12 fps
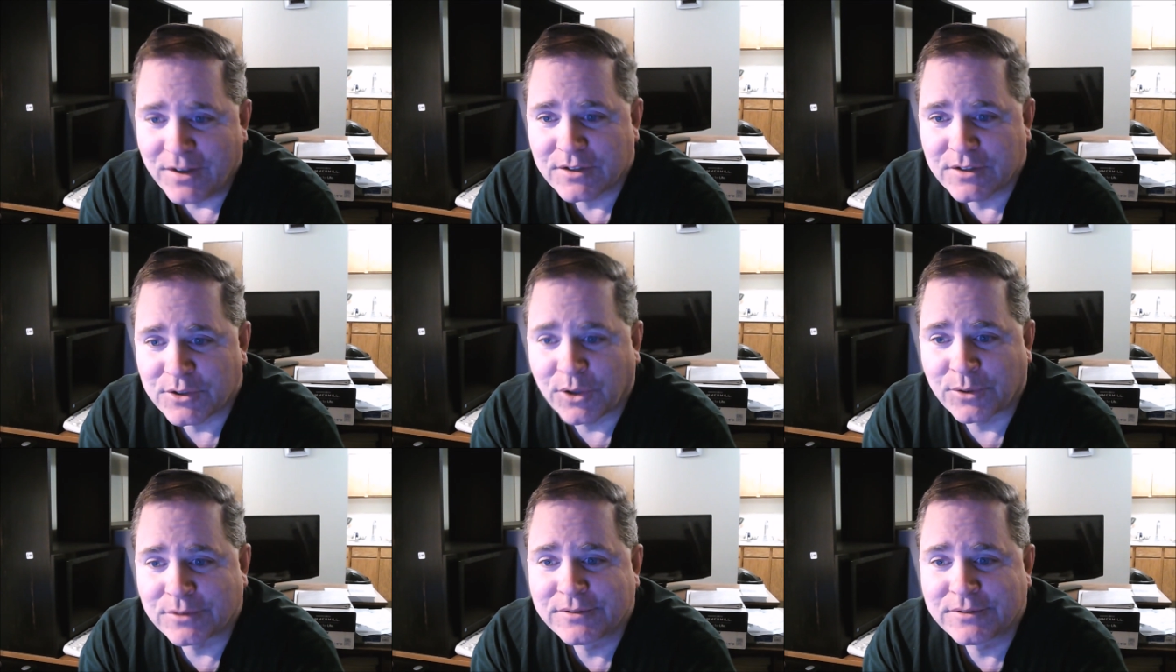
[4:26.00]

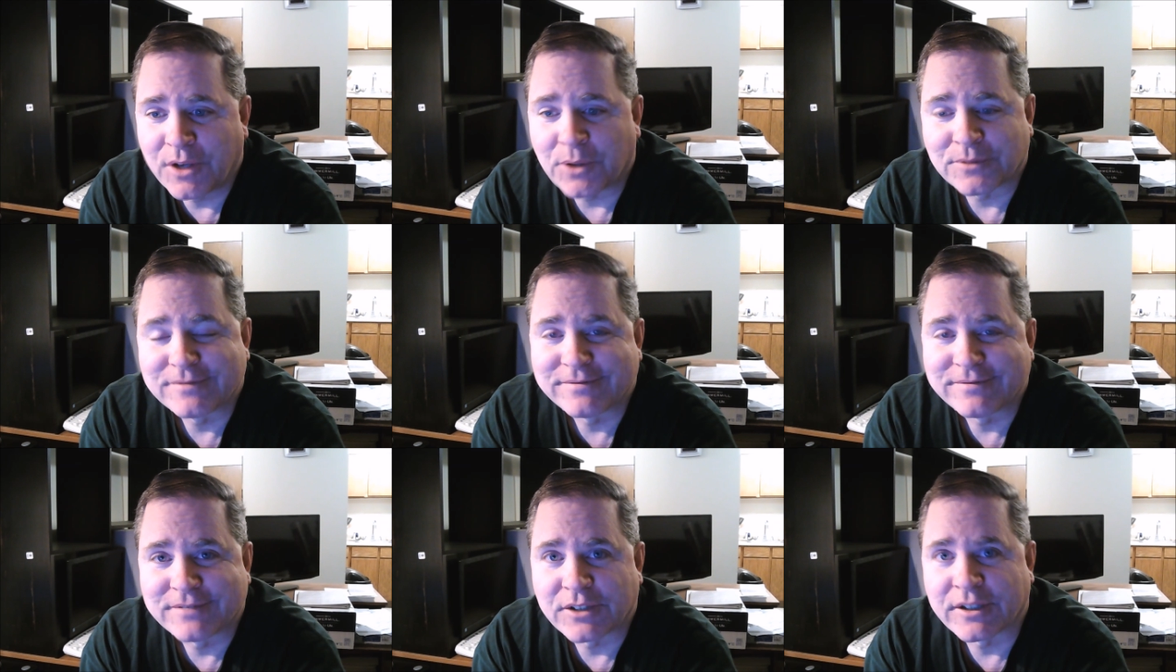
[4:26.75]
So, no,
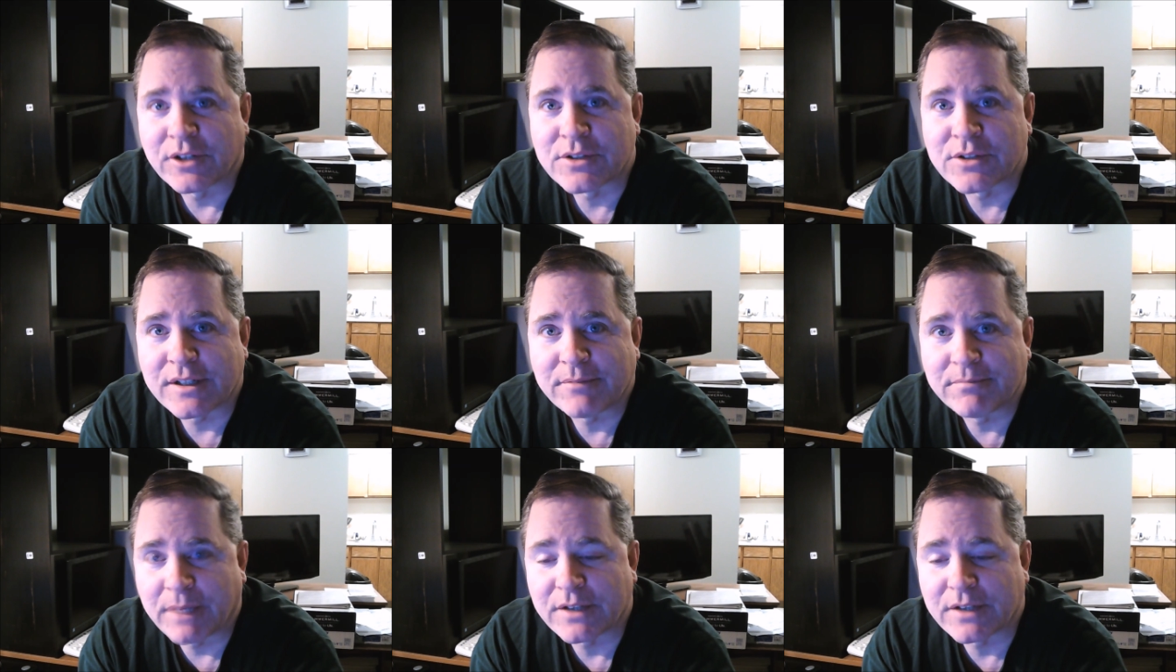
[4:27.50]
they're guilty
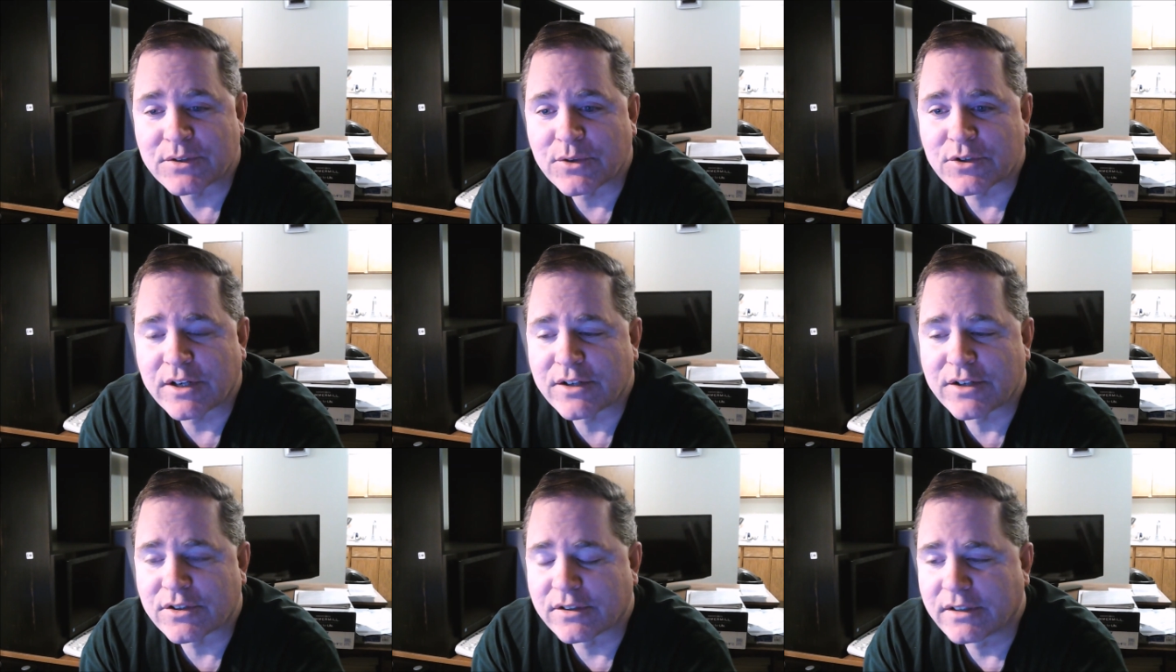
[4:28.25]
by
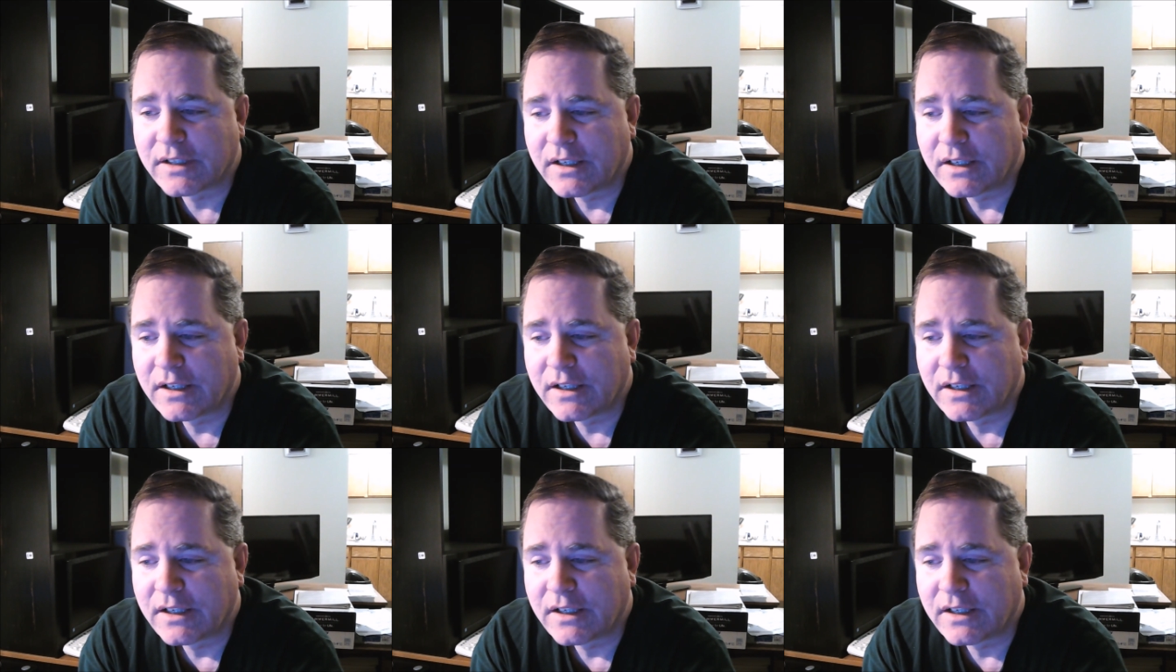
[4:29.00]
association.